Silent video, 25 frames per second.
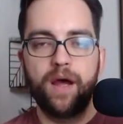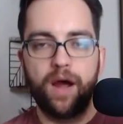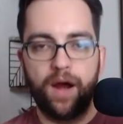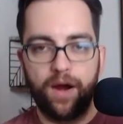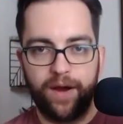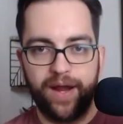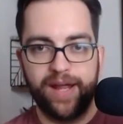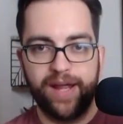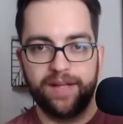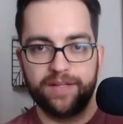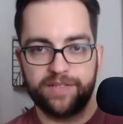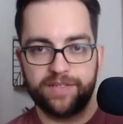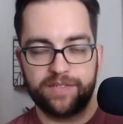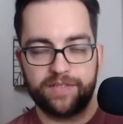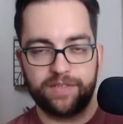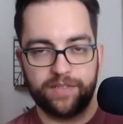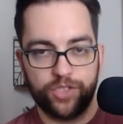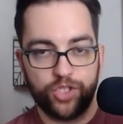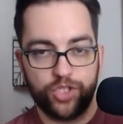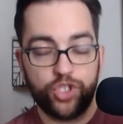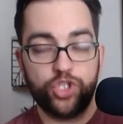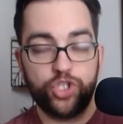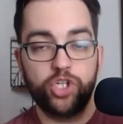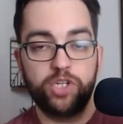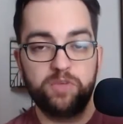Our hands
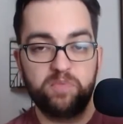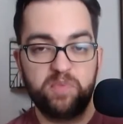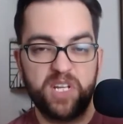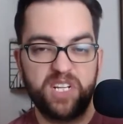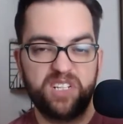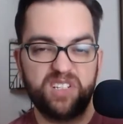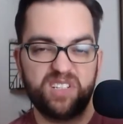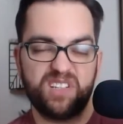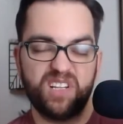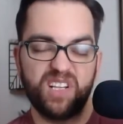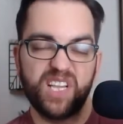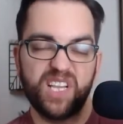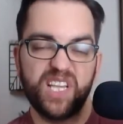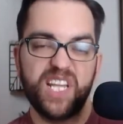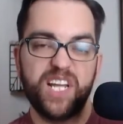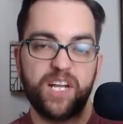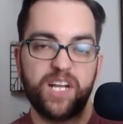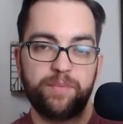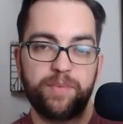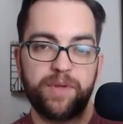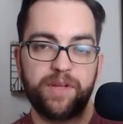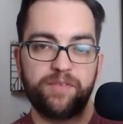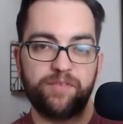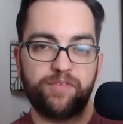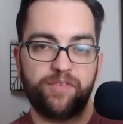should be just a little
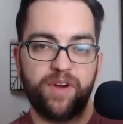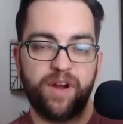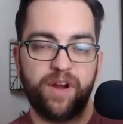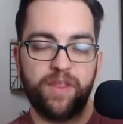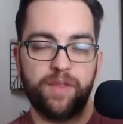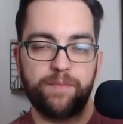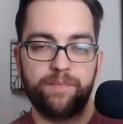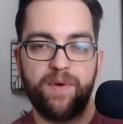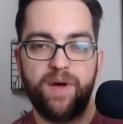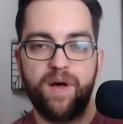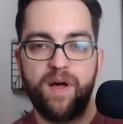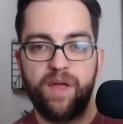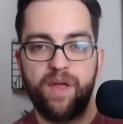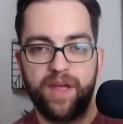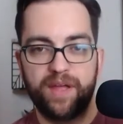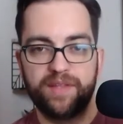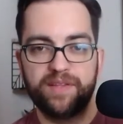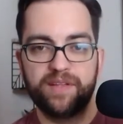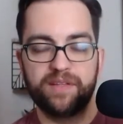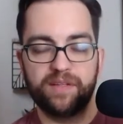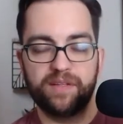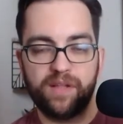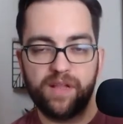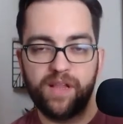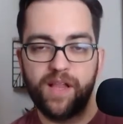bit in front of the ball, and
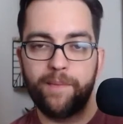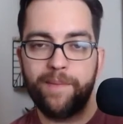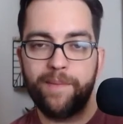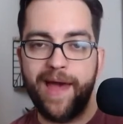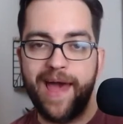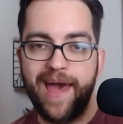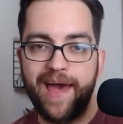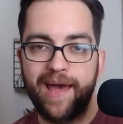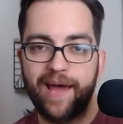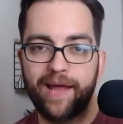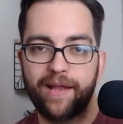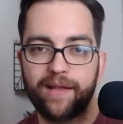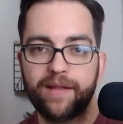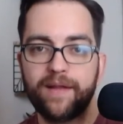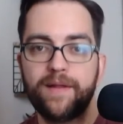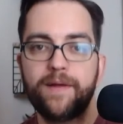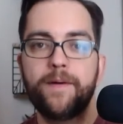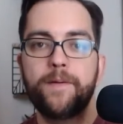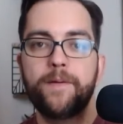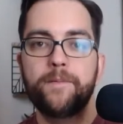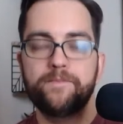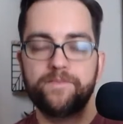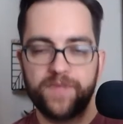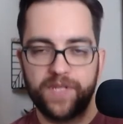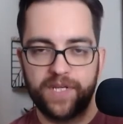then the club head
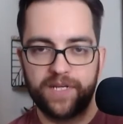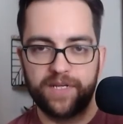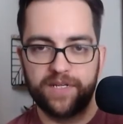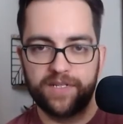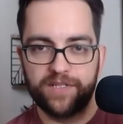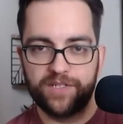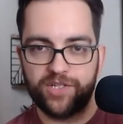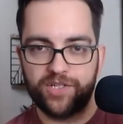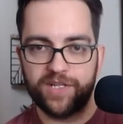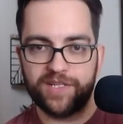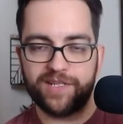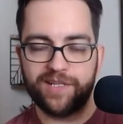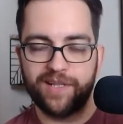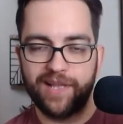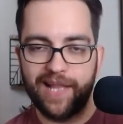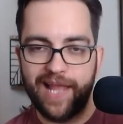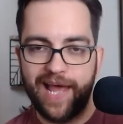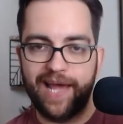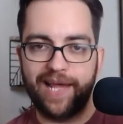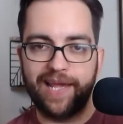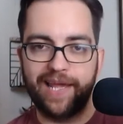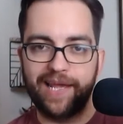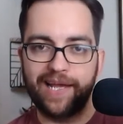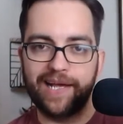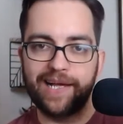is just
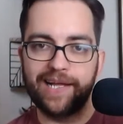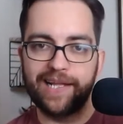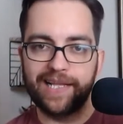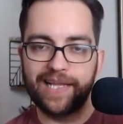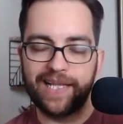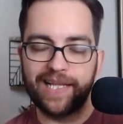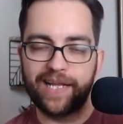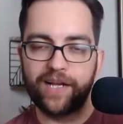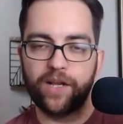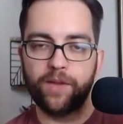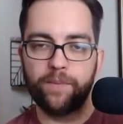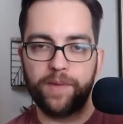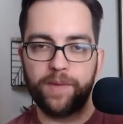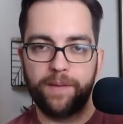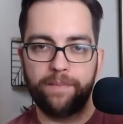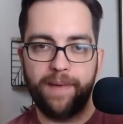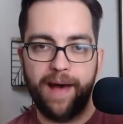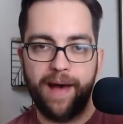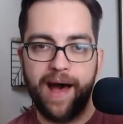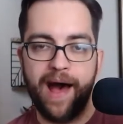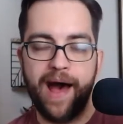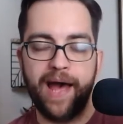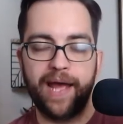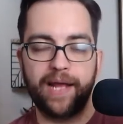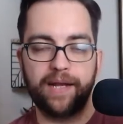lagging a little bit
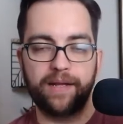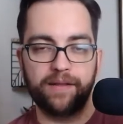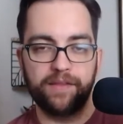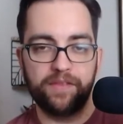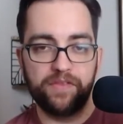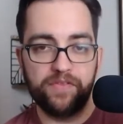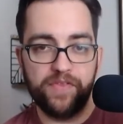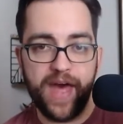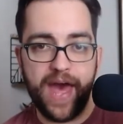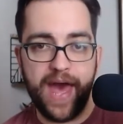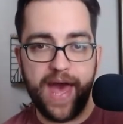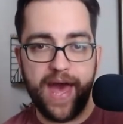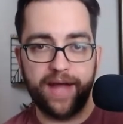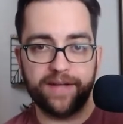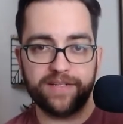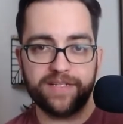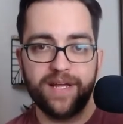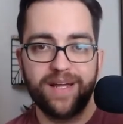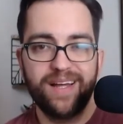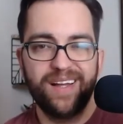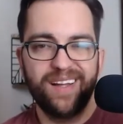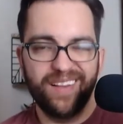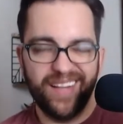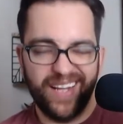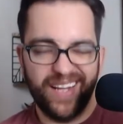behind that.
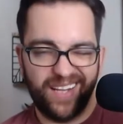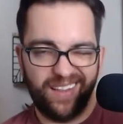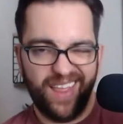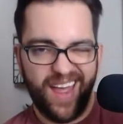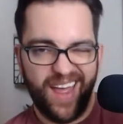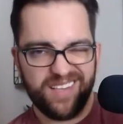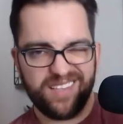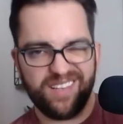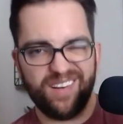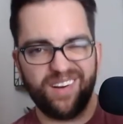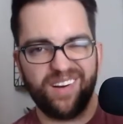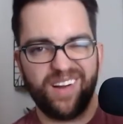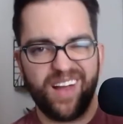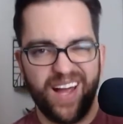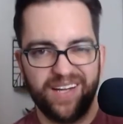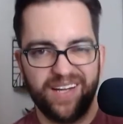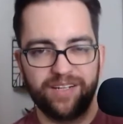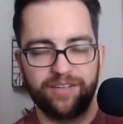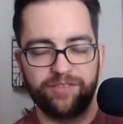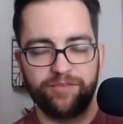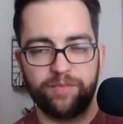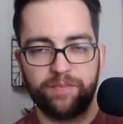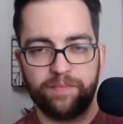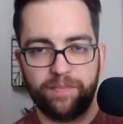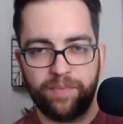Like, that's our kind
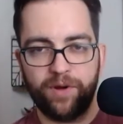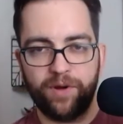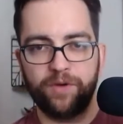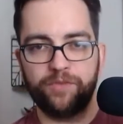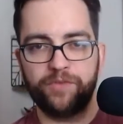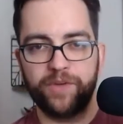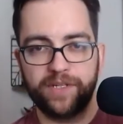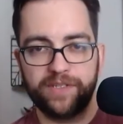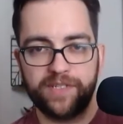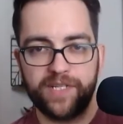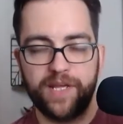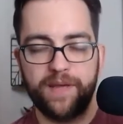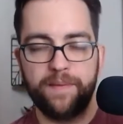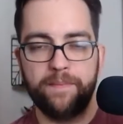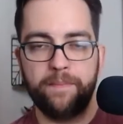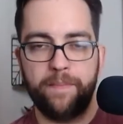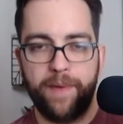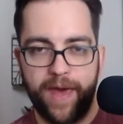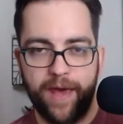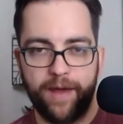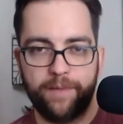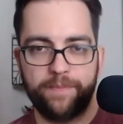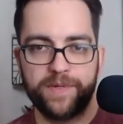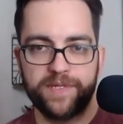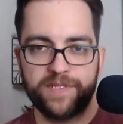of perfect
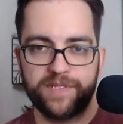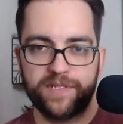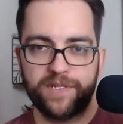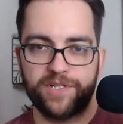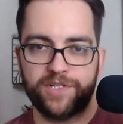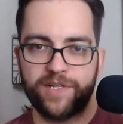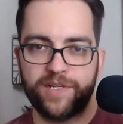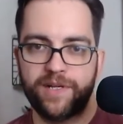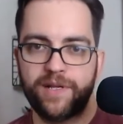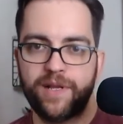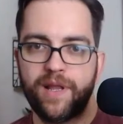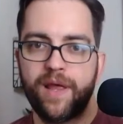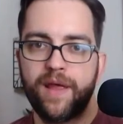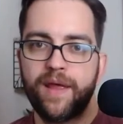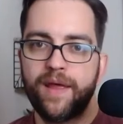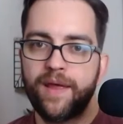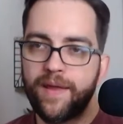impact position.